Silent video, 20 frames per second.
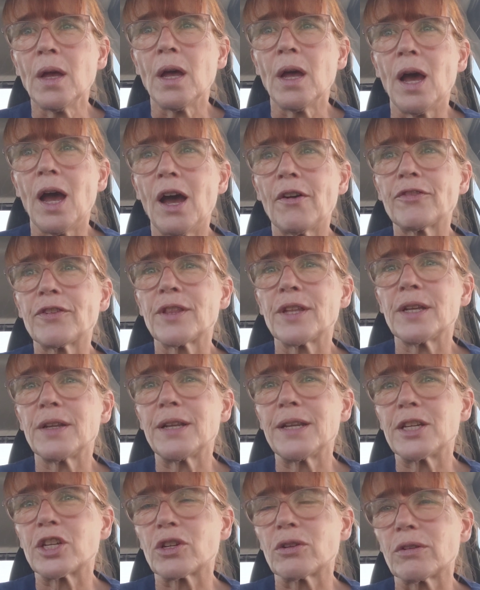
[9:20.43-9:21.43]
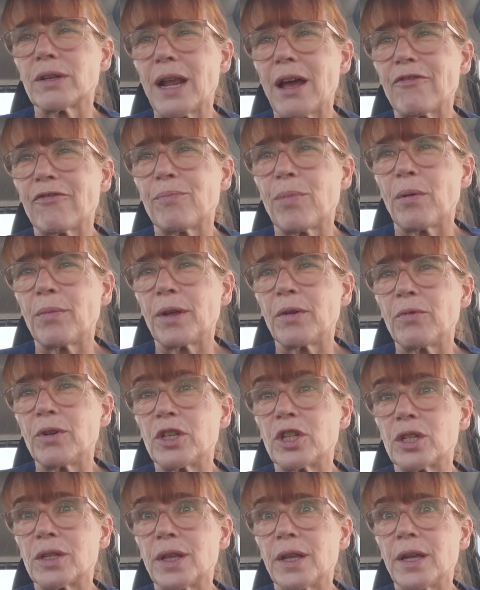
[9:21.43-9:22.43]
After the initial love bombing,
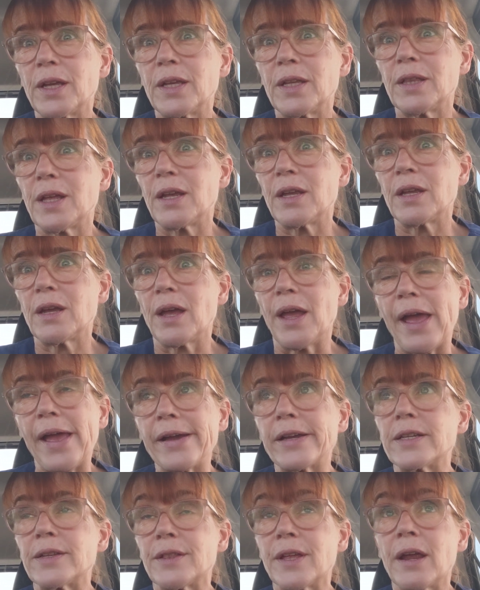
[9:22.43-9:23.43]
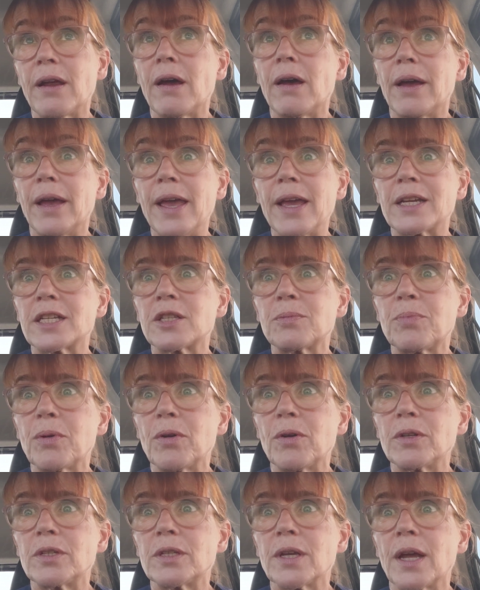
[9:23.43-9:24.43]
which they are
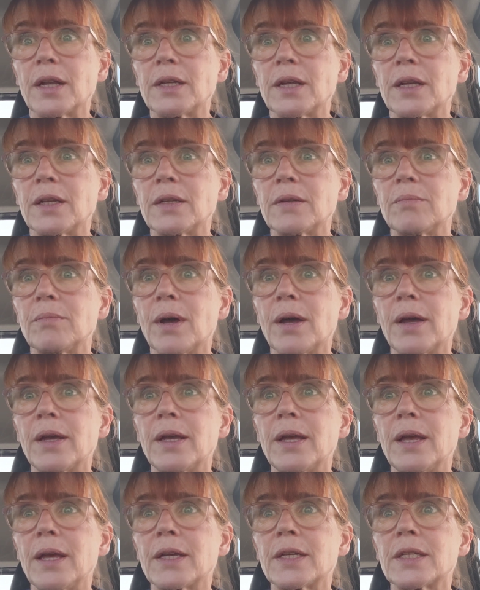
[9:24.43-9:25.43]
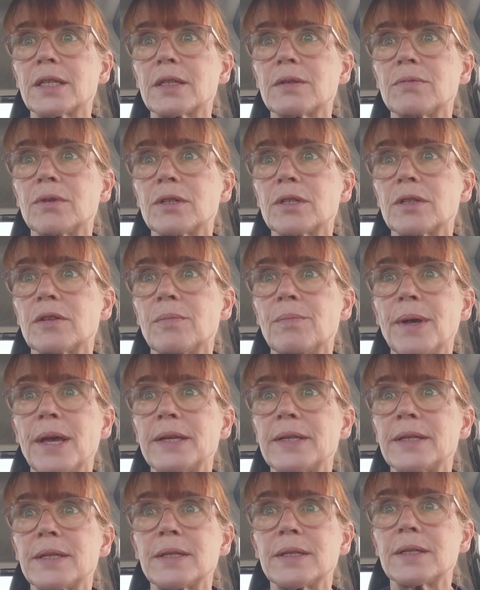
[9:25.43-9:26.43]
experts at, and my ex was the
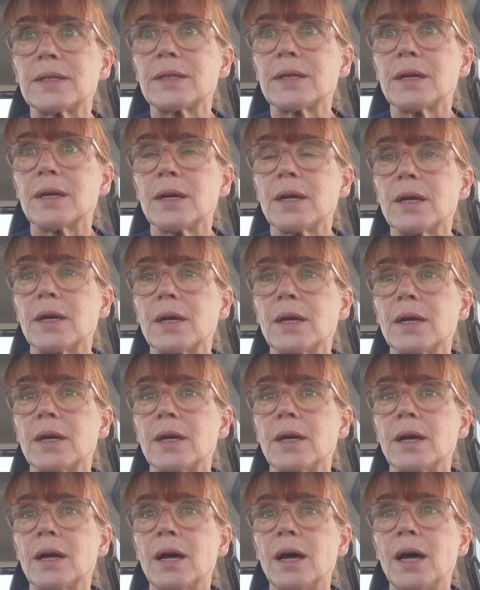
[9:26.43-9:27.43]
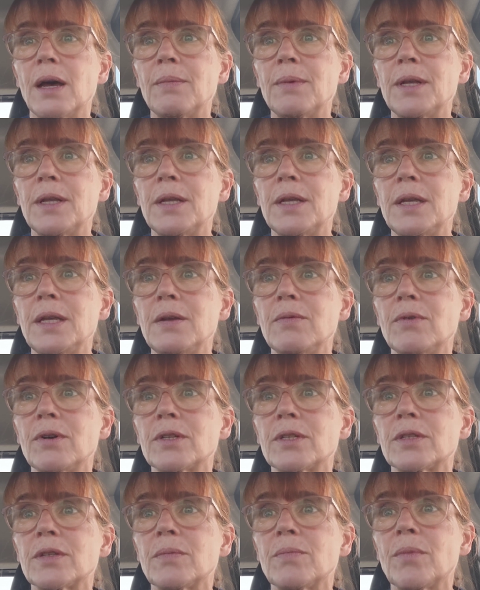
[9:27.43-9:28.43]
best. He
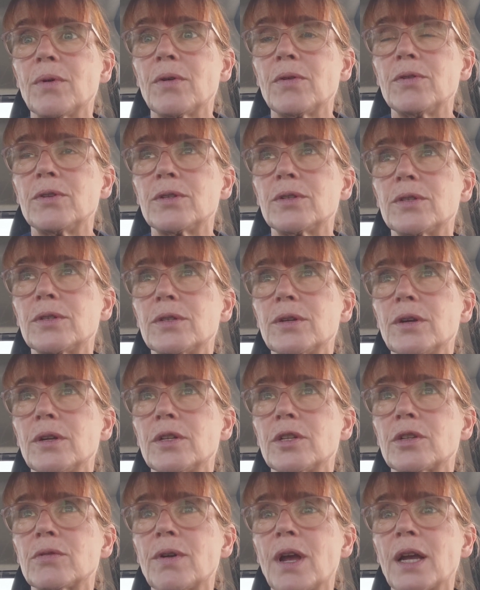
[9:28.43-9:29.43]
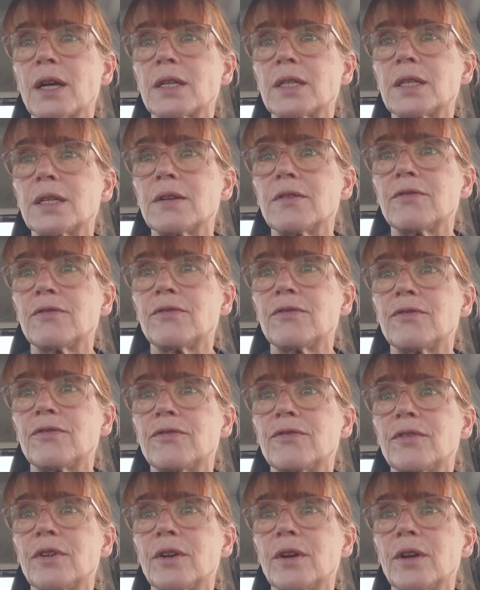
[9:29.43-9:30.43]
was the most
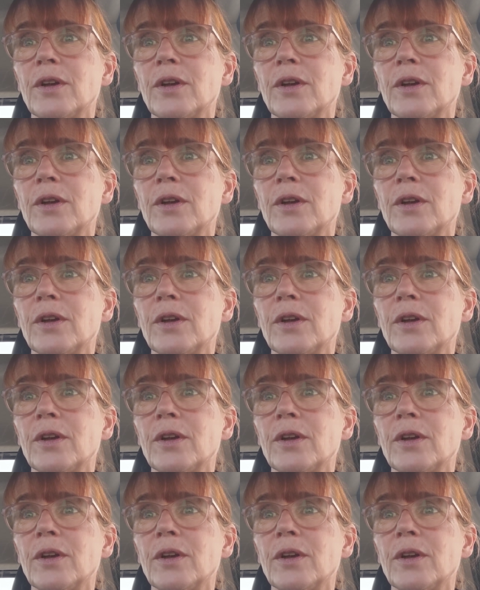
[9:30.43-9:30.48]
attractive